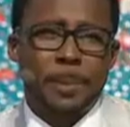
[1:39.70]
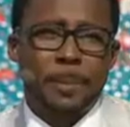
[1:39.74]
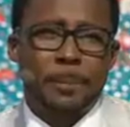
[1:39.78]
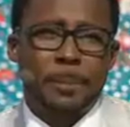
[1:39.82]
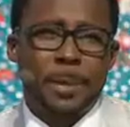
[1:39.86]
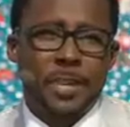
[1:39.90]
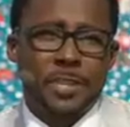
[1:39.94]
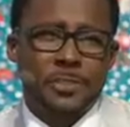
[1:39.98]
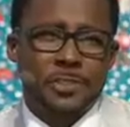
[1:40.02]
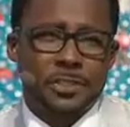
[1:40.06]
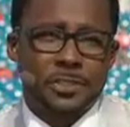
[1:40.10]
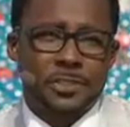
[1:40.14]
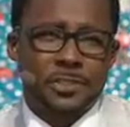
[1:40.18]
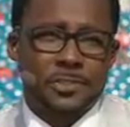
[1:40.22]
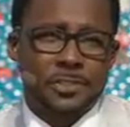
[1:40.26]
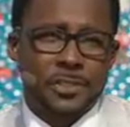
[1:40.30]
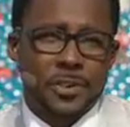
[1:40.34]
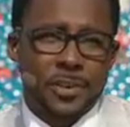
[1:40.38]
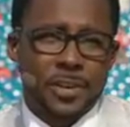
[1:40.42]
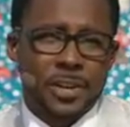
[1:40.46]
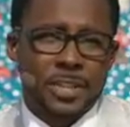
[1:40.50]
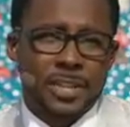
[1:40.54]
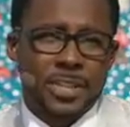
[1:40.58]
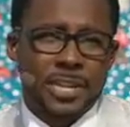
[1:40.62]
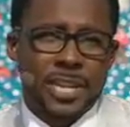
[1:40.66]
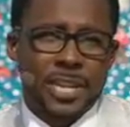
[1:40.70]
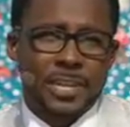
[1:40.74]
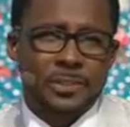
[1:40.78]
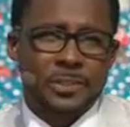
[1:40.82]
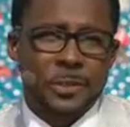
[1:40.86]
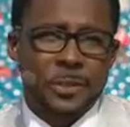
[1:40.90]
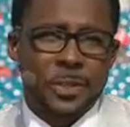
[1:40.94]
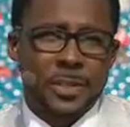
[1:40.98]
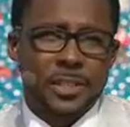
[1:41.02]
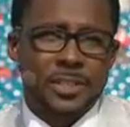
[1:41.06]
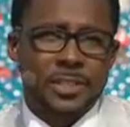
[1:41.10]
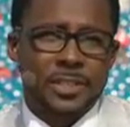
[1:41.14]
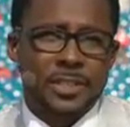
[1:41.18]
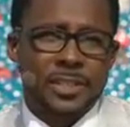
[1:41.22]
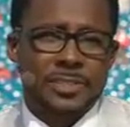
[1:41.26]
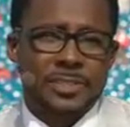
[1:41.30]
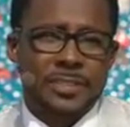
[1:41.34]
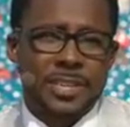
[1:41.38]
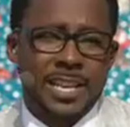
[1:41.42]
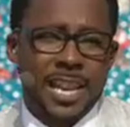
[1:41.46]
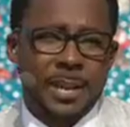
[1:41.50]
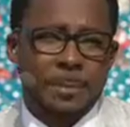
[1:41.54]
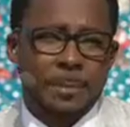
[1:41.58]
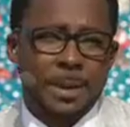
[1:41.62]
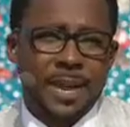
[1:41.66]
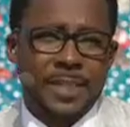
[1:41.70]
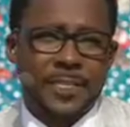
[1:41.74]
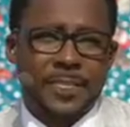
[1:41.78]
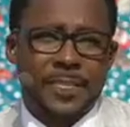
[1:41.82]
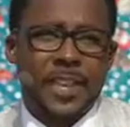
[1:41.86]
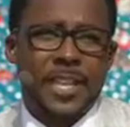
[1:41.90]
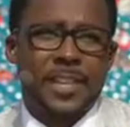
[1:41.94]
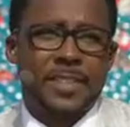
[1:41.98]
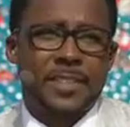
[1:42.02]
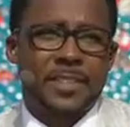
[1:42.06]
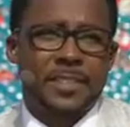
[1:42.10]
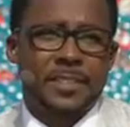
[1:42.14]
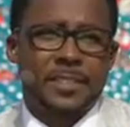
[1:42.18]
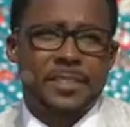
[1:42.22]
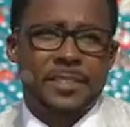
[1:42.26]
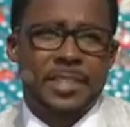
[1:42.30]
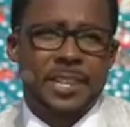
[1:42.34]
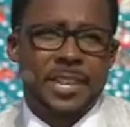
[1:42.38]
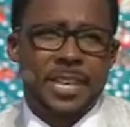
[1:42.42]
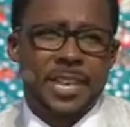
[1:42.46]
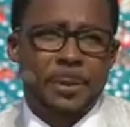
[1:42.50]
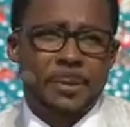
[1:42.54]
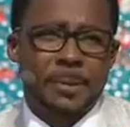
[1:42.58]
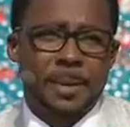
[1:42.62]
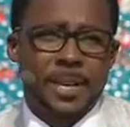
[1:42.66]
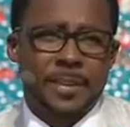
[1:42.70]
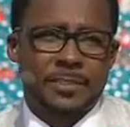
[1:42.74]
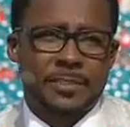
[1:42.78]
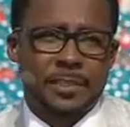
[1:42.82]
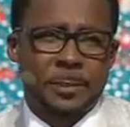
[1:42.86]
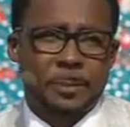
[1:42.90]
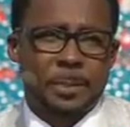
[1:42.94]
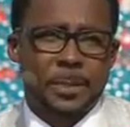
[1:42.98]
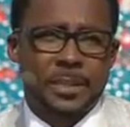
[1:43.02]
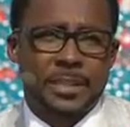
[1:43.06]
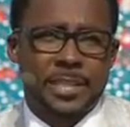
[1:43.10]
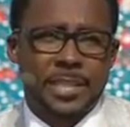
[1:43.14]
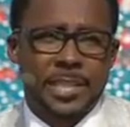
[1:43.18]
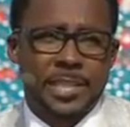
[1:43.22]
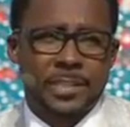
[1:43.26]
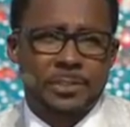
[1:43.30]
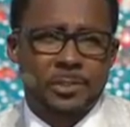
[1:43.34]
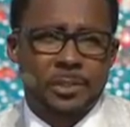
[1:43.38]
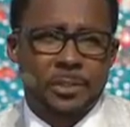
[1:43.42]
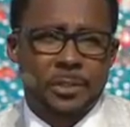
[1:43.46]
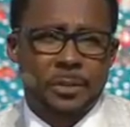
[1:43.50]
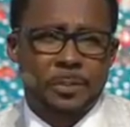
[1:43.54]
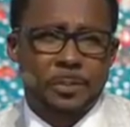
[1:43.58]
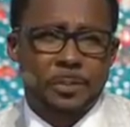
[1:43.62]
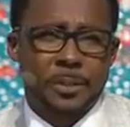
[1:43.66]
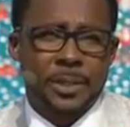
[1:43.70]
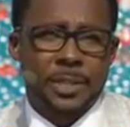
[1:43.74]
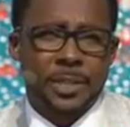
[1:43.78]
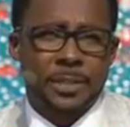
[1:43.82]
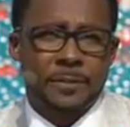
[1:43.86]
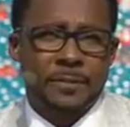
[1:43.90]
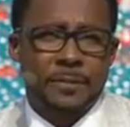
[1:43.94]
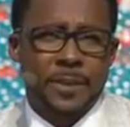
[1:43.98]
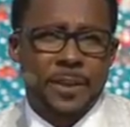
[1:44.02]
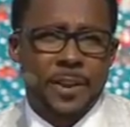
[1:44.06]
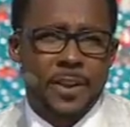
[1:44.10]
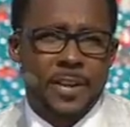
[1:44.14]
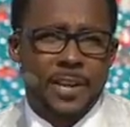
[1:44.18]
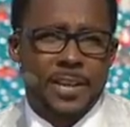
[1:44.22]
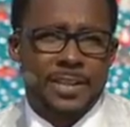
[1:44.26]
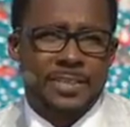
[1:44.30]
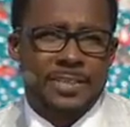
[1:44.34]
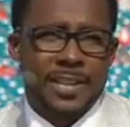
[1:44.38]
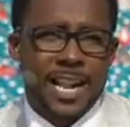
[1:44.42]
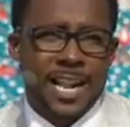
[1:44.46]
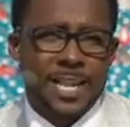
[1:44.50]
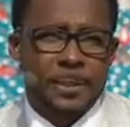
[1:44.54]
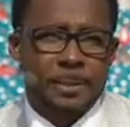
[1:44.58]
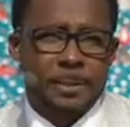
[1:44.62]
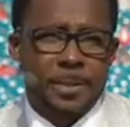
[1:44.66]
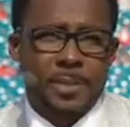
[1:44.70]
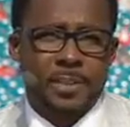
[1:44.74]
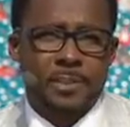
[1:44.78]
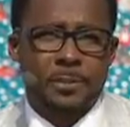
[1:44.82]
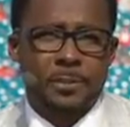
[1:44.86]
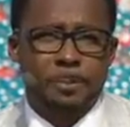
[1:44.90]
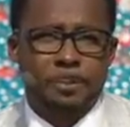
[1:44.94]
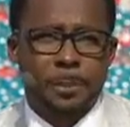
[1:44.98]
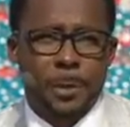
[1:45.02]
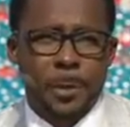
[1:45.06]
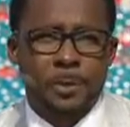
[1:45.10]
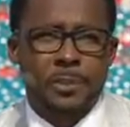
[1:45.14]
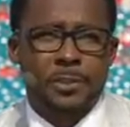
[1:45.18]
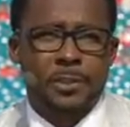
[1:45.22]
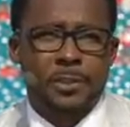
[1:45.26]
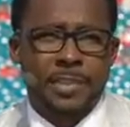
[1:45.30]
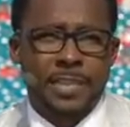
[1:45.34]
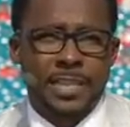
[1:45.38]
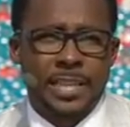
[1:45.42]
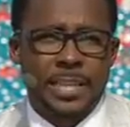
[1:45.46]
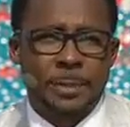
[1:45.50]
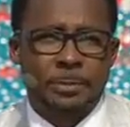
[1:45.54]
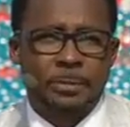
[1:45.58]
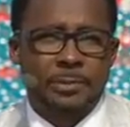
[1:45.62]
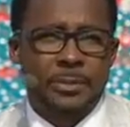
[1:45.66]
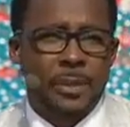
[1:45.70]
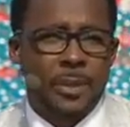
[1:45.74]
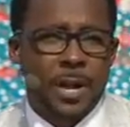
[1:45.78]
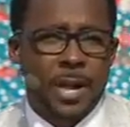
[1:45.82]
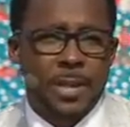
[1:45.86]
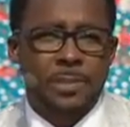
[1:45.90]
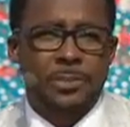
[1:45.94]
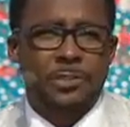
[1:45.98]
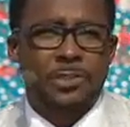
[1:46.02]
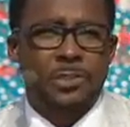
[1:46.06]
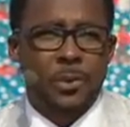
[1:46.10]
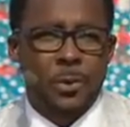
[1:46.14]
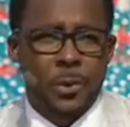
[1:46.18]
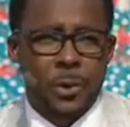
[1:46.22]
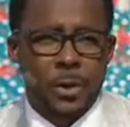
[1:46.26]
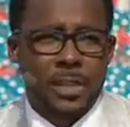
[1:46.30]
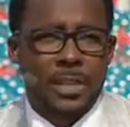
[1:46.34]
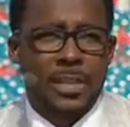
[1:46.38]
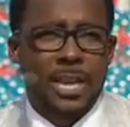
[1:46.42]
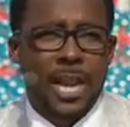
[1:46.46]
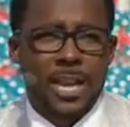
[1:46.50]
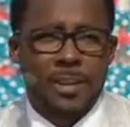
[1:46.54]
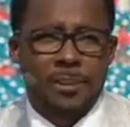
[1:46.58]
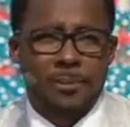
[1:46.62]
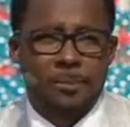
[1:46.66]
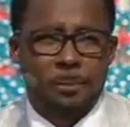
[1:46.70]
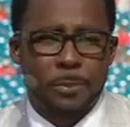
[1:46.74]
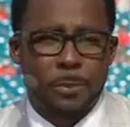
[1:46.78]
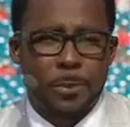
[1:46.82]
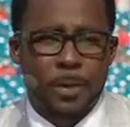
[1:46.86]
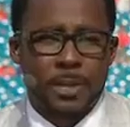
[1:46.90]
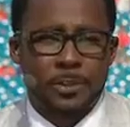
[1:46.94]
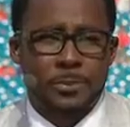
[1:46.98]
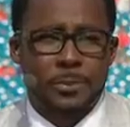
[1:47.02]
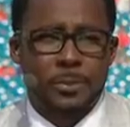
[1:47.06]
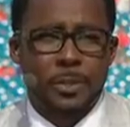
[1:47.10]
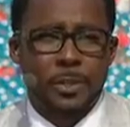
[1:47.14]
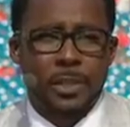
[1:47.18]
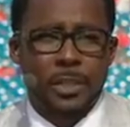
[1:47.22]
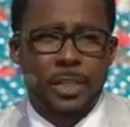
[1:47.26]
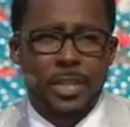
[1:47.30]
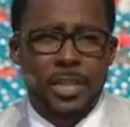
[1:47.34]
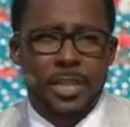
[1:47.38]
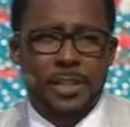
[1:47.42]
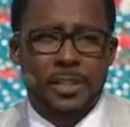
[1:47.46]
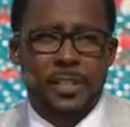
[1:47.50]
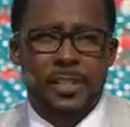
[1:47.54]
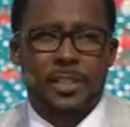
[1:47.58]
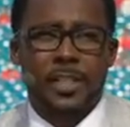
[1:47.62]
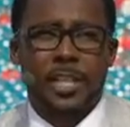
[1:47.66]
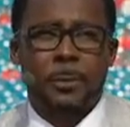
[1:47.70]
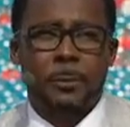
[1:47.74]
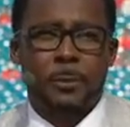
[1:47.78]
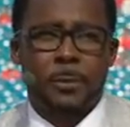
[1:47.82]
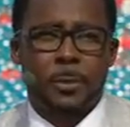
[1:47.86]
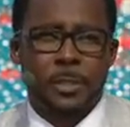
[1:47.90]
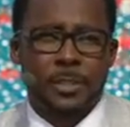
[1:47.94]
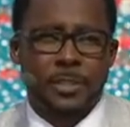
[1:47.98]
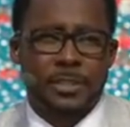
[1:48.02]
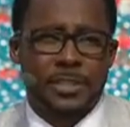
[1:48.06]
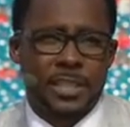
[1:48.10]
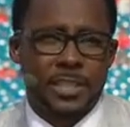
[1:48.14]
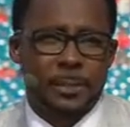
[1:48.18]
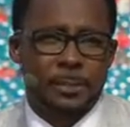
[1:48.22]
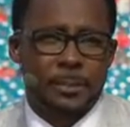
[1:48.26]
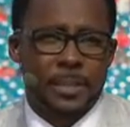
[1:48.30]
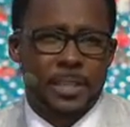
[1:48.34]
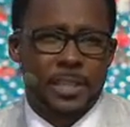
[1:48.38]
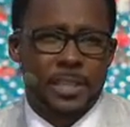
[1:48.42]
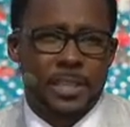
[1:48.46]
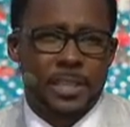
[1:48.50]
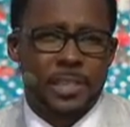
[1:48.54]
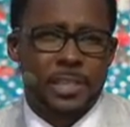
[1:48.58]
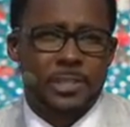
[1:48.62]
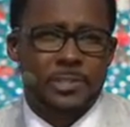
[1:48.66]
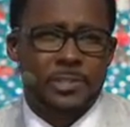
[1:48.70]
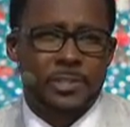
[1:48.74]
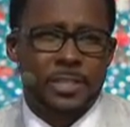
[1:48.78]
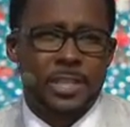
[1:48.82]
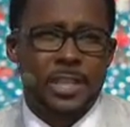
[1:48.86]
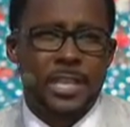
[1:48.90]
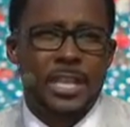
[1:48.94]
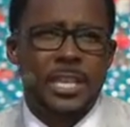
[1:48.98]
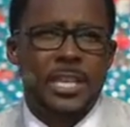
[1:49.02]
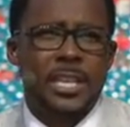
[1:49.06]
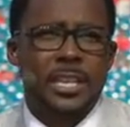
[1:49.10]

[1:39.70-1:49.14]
are a bunch of storylines going into this game. I think this game has the potential to be very exciting because both teams know how to score a lot of points. When you look at the number 1 team in the country,